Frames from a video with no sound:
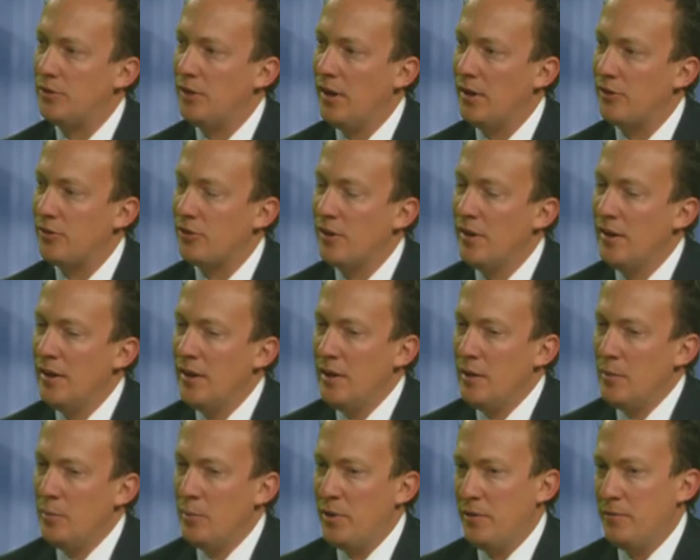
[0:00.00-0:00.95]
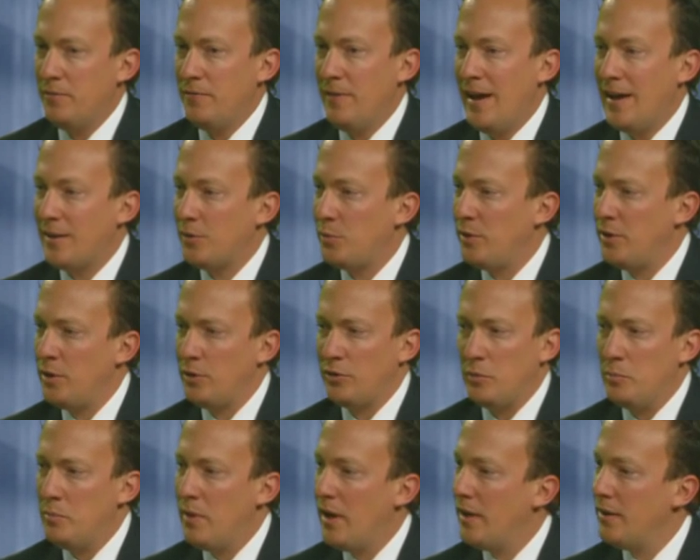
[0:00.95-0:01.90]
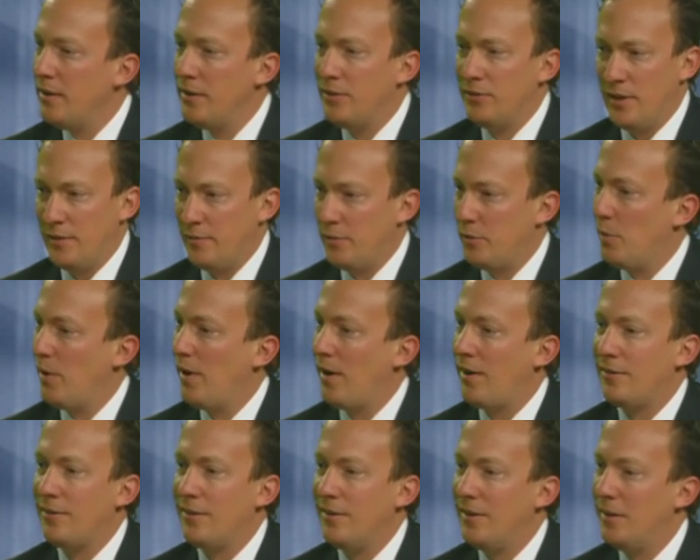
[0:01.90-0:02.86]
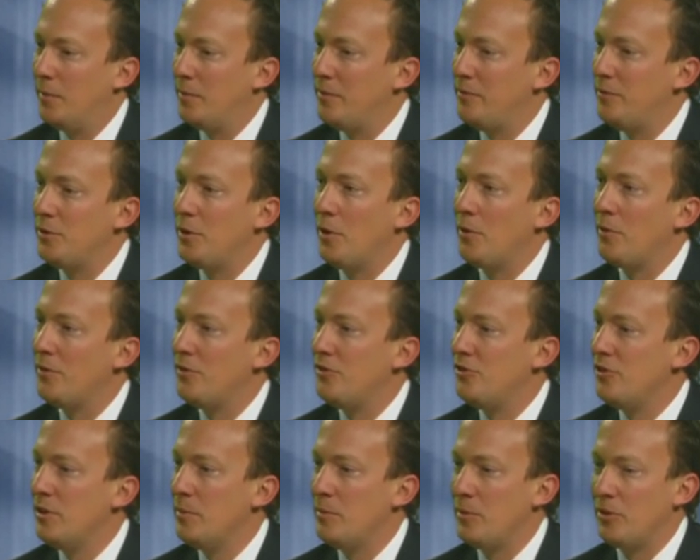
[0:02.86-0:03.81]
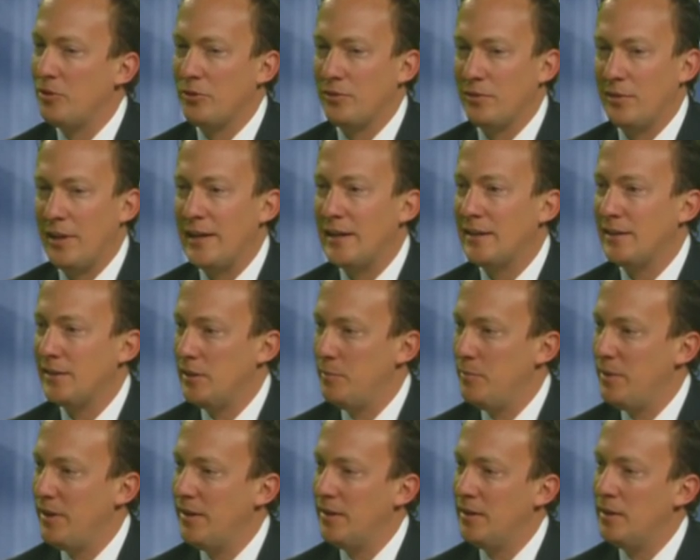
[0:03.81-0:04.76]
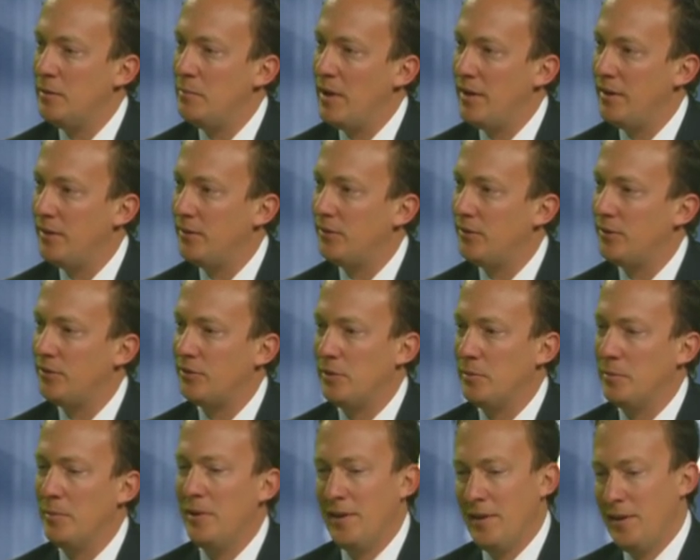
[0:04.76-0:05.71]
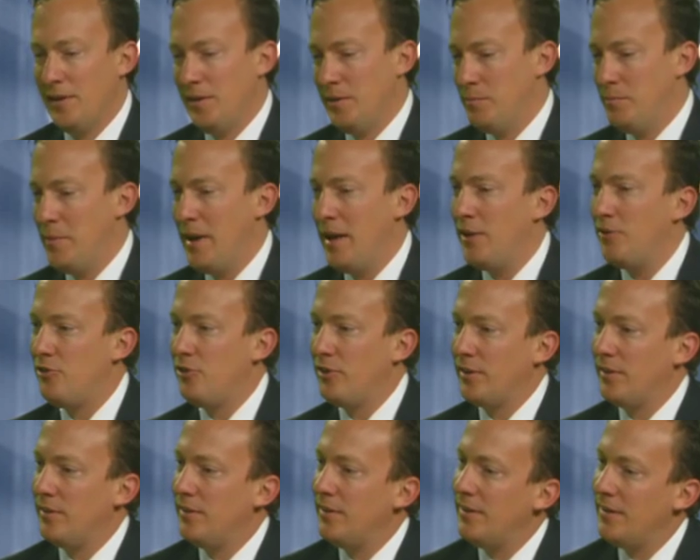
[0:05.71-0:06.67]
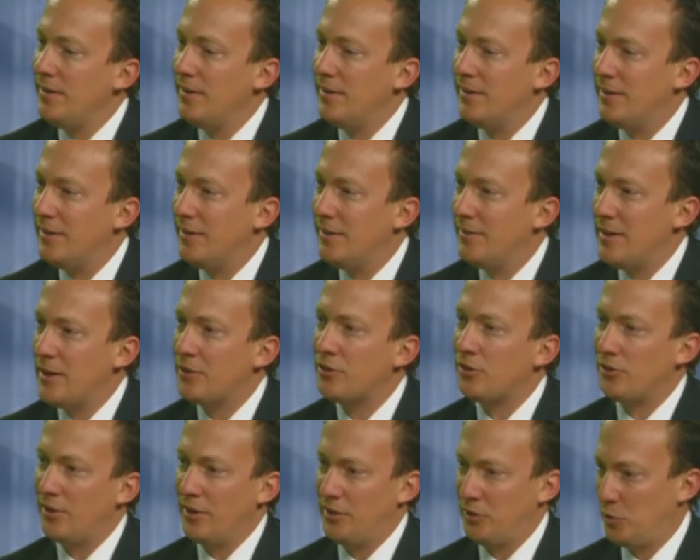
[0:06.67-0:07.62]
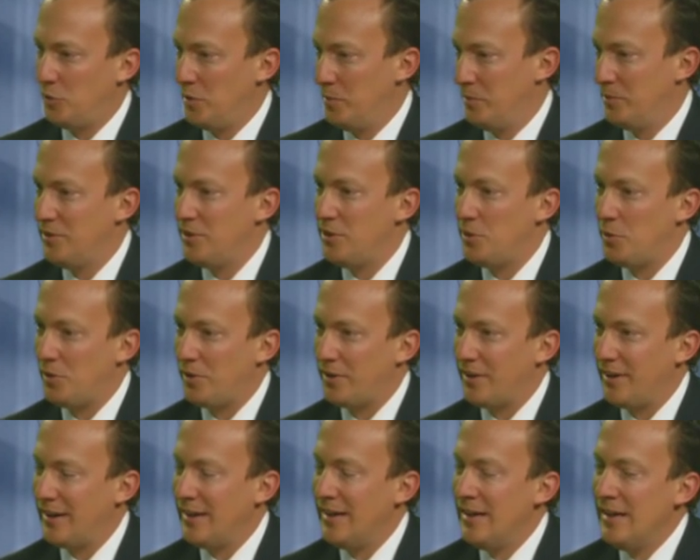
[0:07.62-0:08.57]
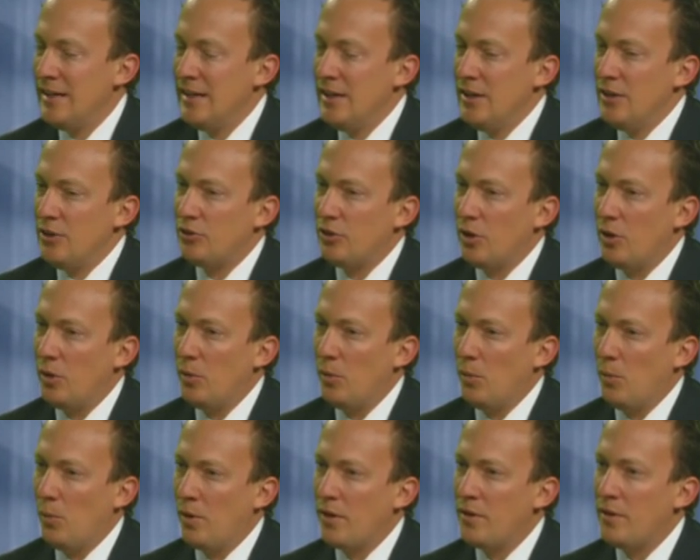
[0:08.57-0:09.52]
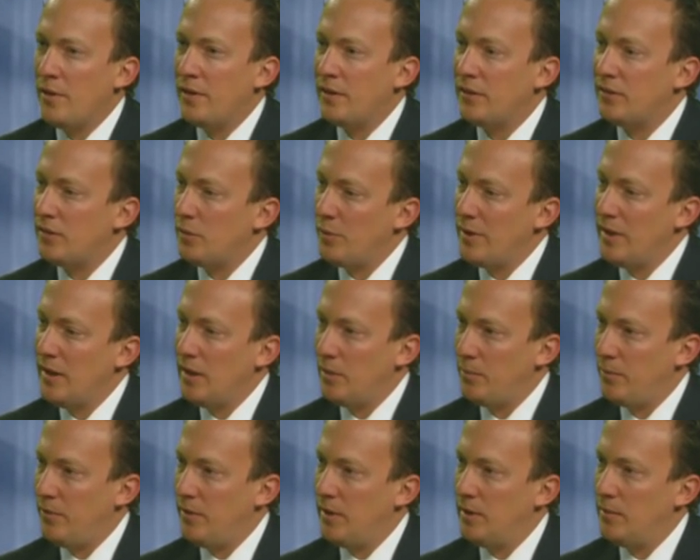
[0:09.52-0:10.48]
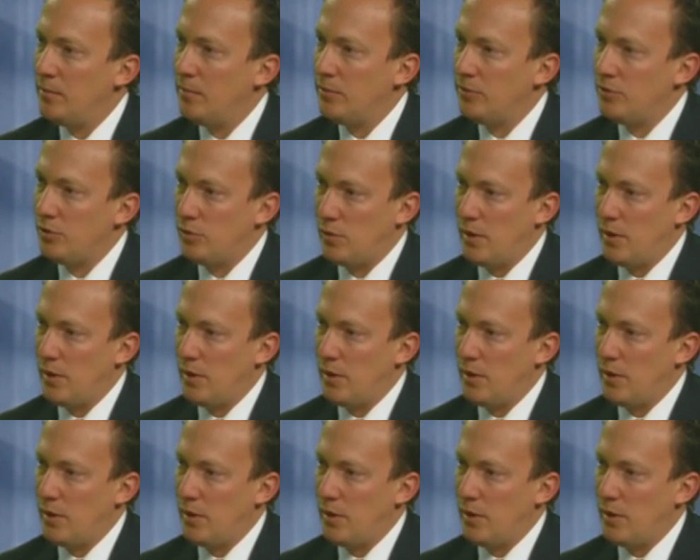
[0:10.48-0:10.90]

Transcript: touch. But in fact, Windows embedded is everywhere. If you go to the gym, there's likely to be an embedded system managing the exercise equipment that you're working. So one of the things that we help them to